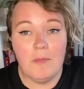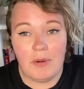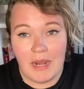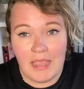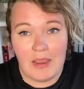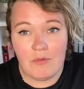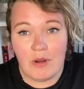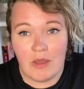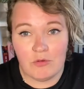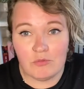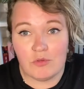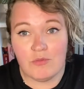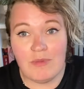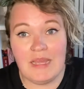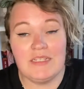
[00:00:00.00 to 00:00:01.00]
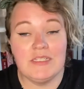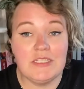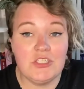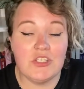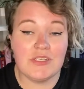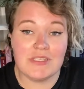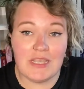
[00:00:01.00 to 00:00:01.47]
play around with magic
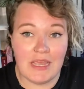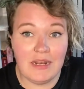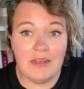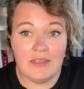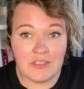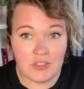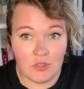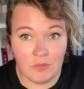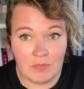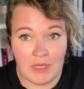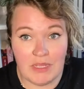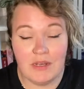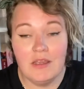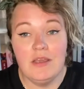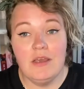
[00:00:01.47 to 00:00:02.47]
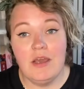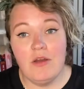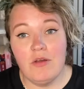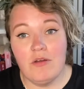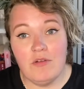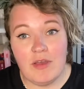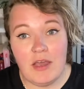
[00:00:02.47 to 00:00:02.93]
just a little bit.
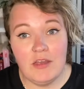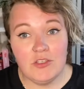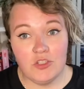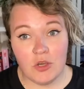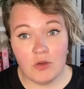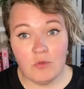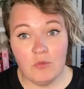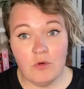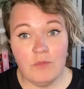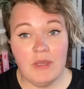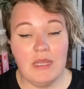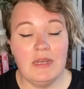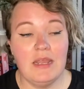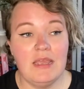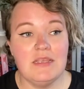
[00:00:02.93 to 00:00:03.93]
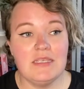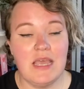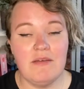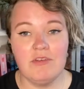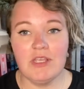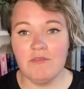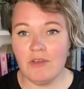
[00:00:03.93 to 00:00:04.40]
However, our young woman is
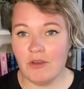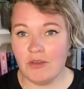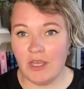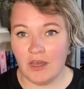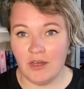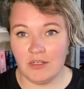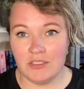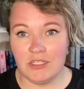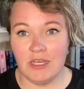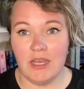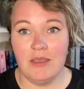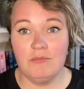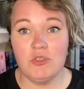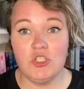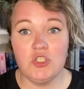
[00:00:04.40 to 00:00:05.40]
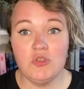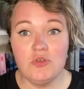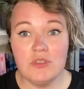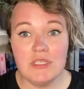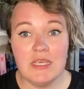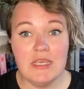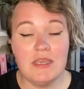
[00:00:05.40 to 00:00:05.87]
having a very hard time
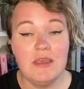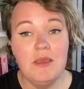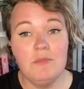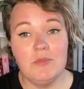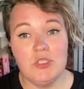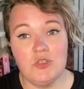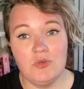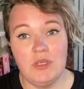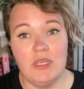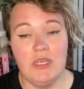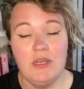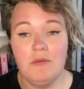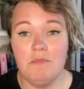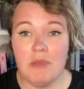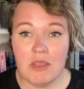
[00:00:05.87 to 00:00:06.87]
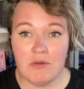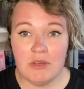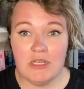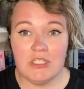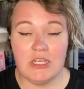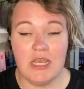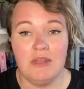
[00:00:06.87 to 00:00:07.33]
choosing between
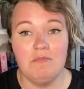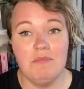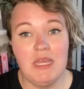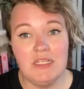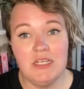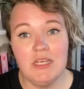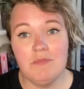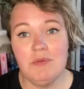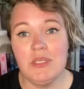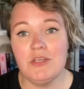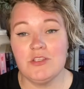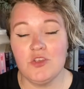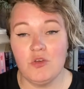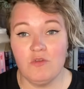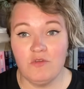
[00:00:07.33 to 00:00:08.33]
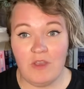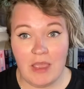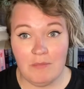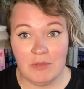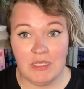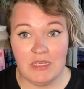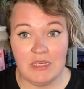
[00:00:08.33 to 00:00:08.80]
marriage and magic because her
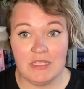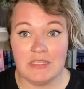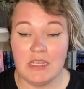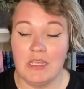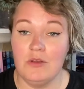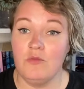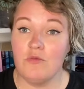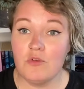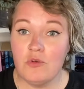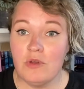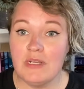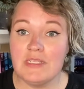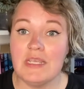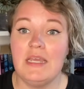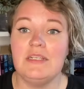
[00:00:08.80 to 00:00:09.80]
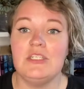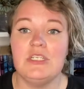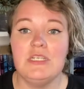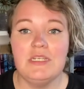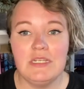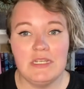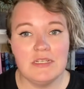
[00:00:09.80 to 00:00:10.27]
family is in ruins and
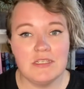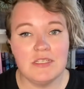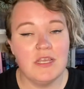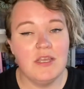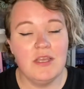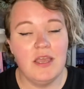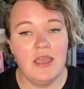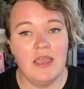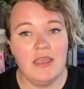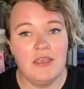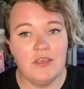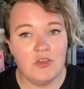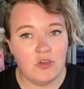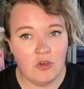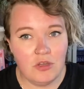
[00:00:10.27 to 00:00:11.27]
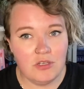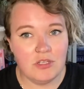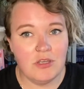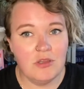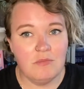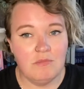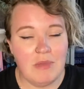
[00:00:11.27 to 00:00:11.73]
she needs a good
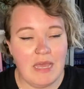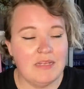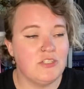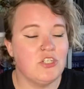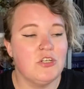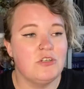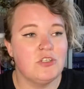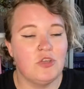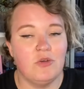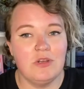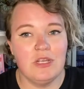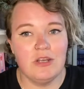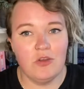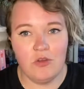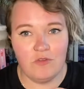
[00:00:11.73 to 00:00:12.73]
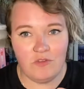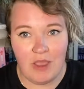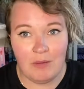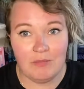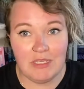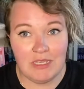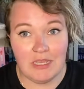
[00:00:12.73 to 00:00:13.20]
match so that her
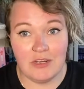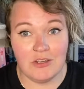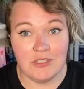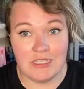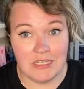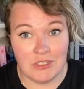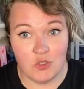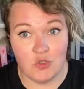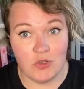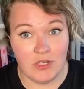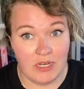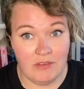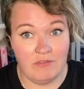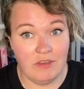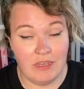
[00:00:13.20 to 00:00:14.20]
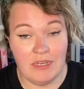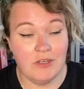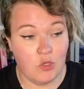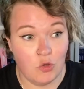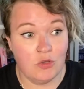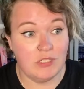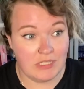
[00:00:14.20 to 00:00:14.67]
family can continue to live in
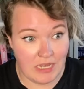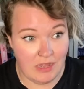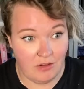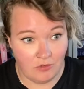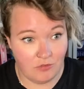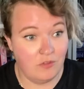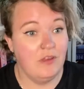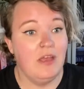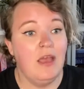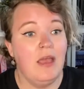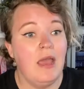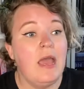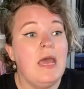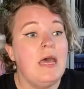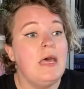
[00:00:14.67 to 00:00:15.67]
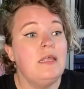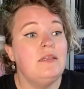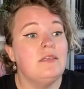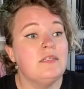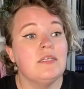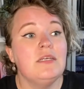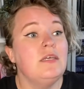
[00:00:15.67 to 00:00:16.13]
good health.
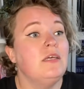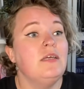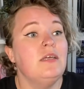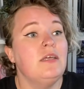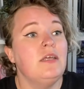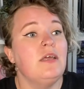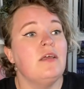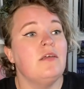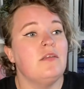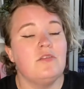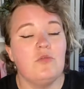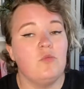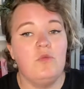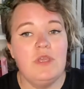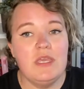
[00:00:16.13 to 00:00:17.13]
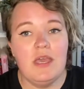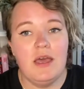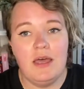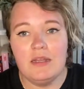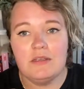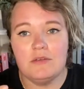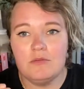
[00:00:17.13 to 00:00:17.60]
And we
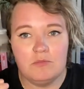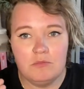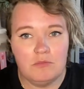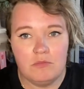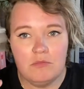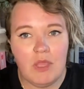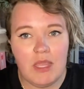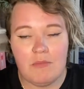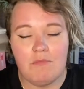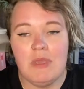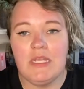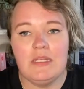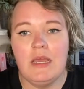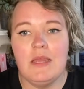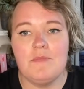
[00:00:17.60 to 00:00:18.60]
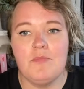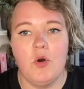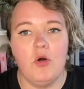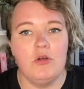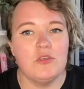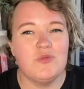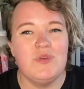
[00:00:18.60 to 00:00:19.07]
got like midnight
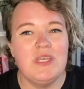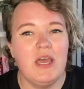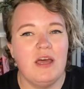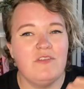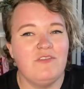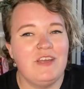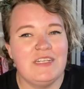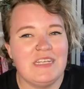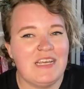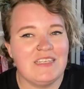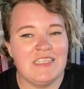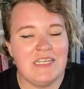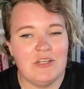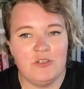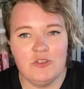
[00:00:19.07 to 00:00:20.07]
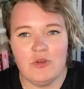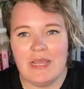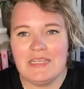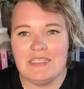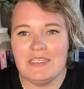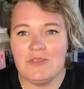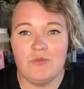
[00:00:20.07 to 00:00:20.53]
balls, we got fantastical
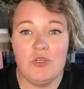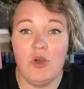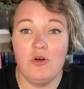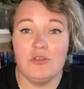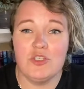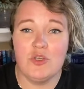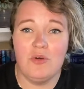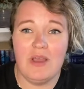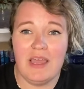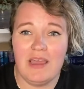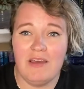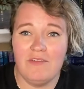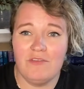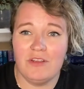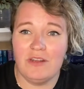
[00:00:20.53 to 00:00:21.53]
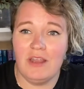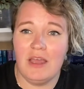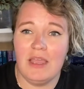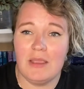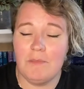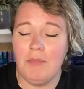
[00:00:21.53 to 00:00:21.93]
dresses, we also have like